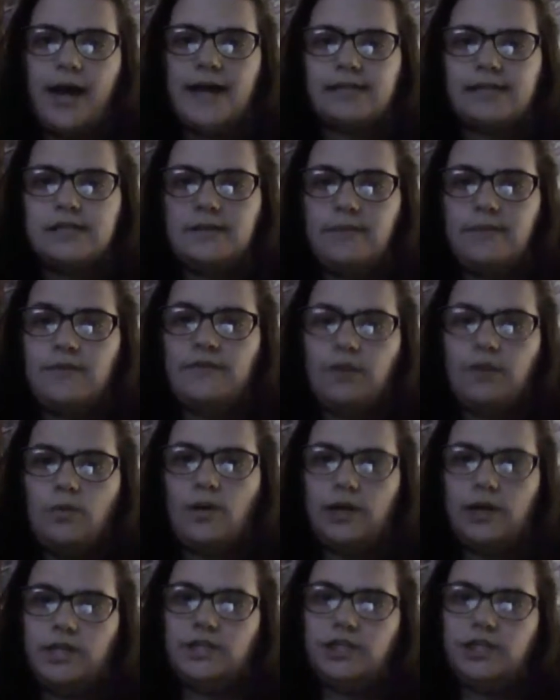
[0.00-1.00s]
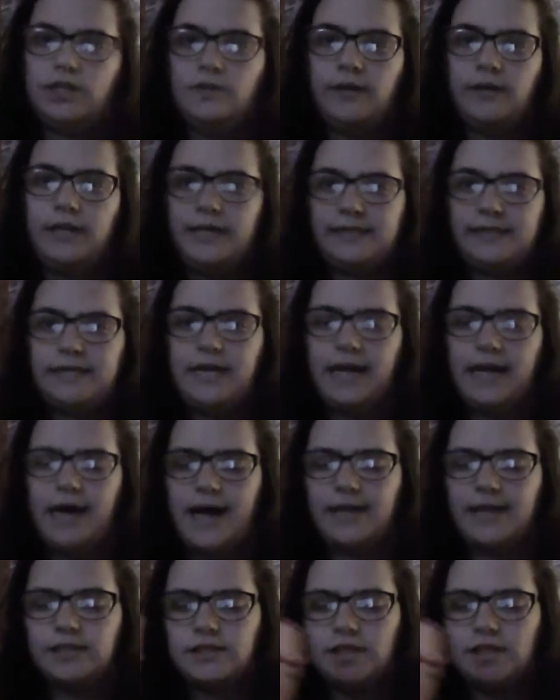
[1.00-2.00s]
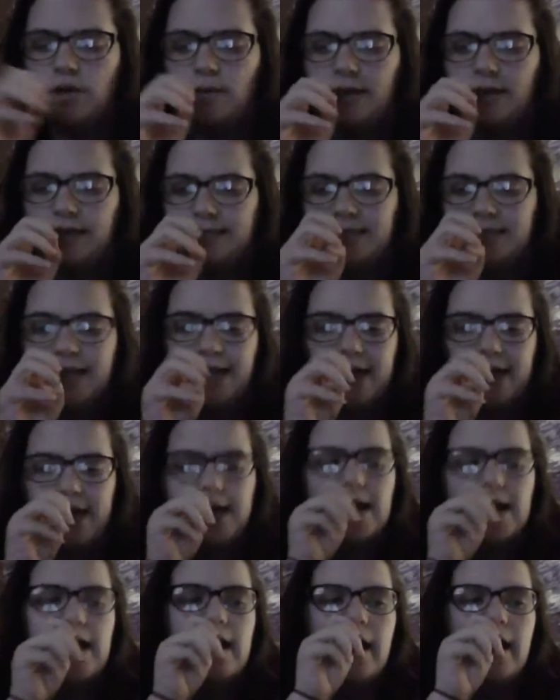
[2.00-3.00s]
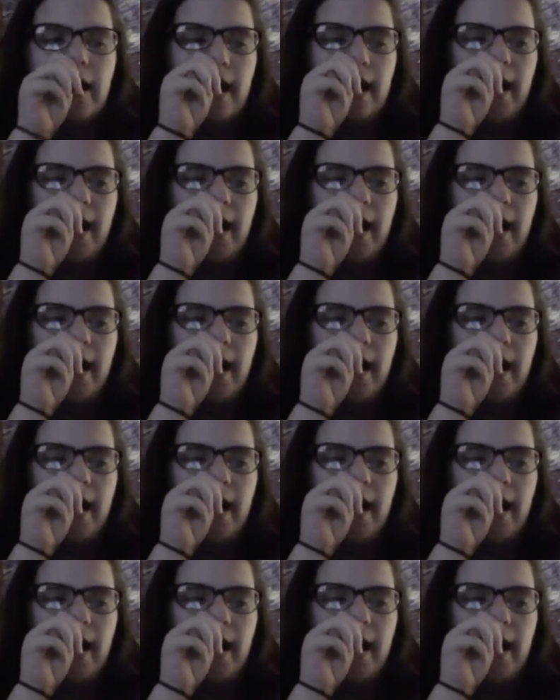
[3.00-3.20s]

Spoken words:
They asked him if he wanted to, and he said yes, so he did.